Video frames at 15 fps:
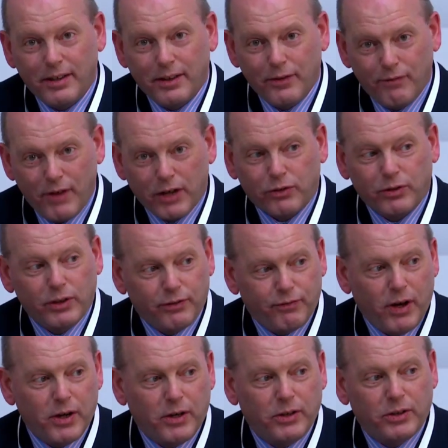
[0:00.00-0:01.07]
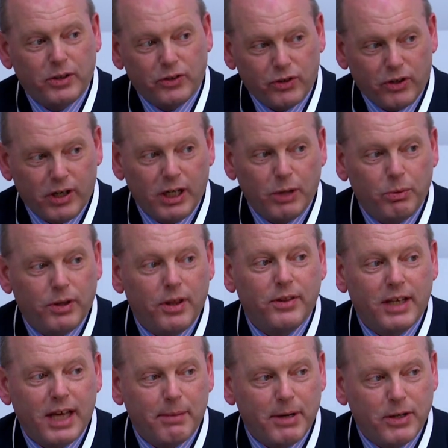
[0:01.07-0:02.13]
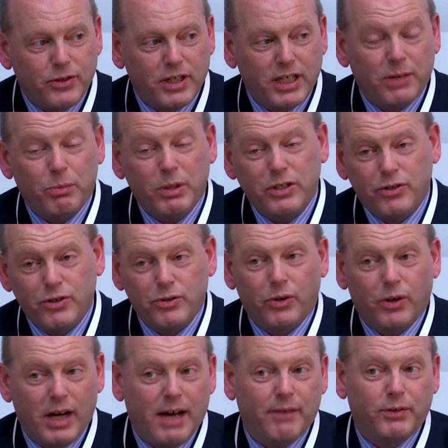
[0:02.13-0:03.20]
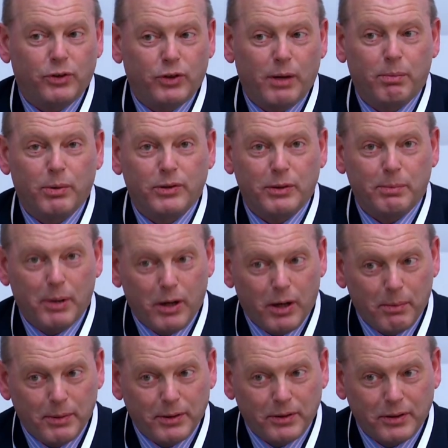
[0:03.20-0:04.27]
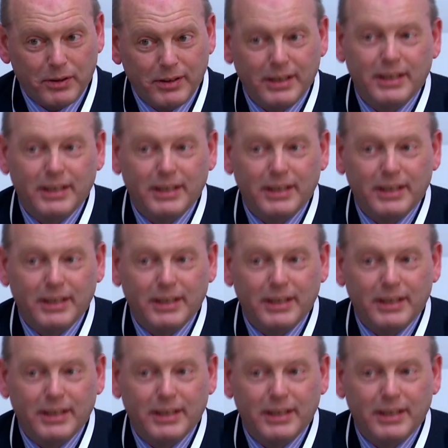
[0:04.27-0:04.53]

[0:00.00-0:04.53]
the veterans focus entirely within the MOD, and we do not have a separate department.